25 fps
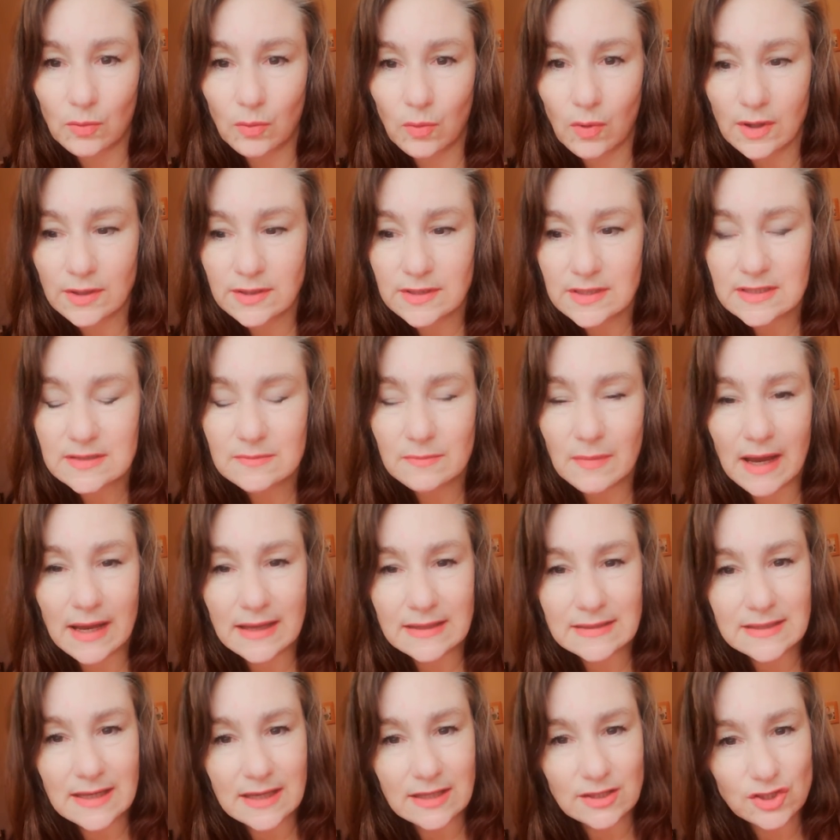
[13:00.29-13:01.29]
what is my
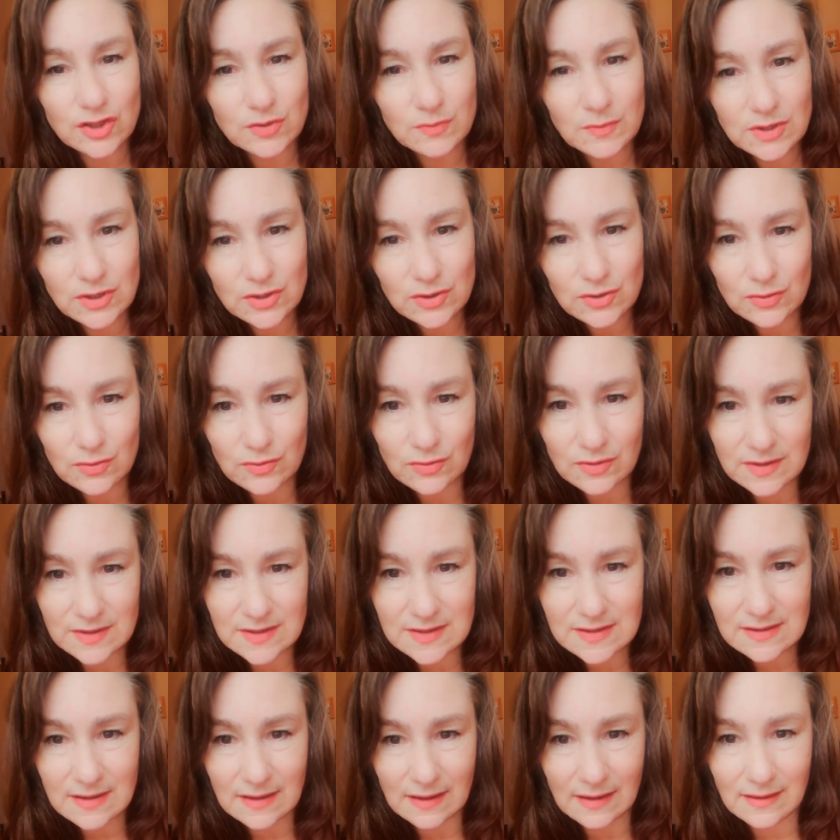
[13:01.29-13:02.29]
attachment to this
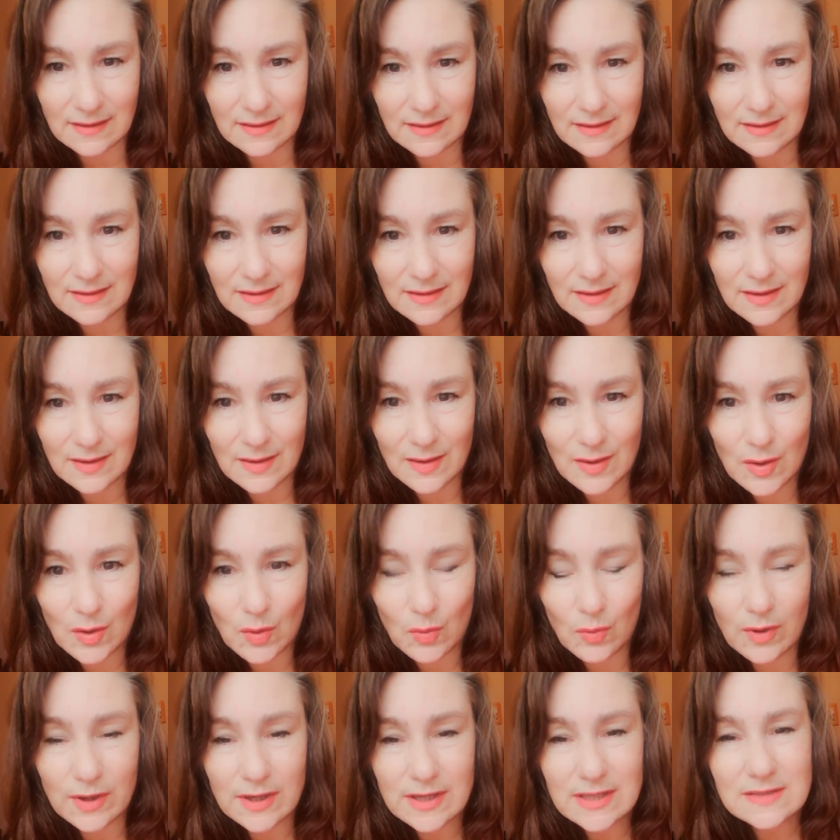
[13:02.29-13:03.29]
thing?
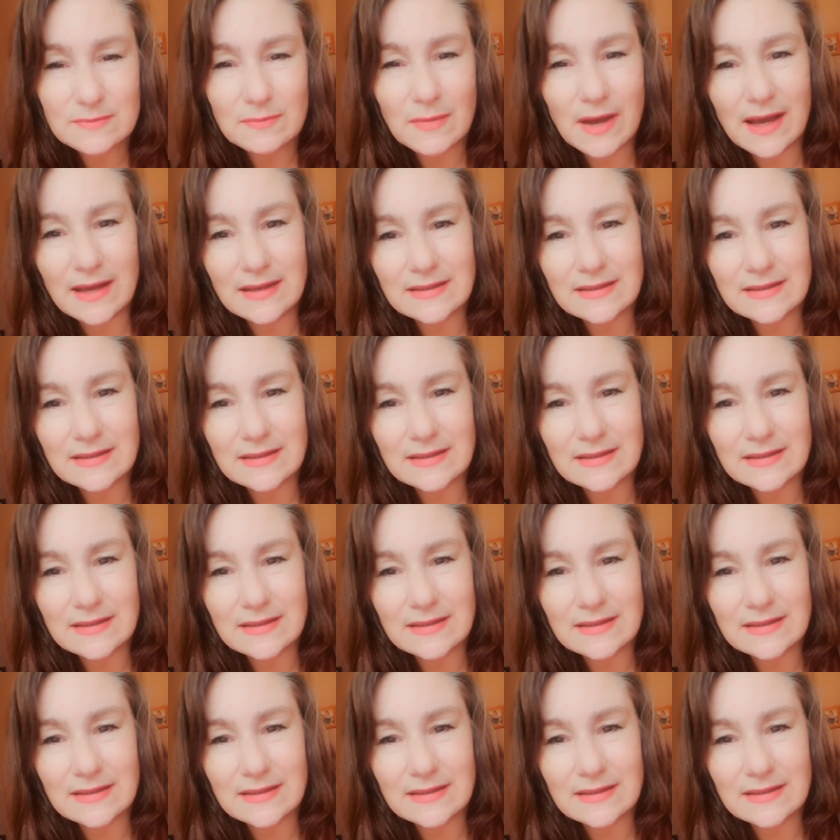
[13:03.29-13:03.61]
What is my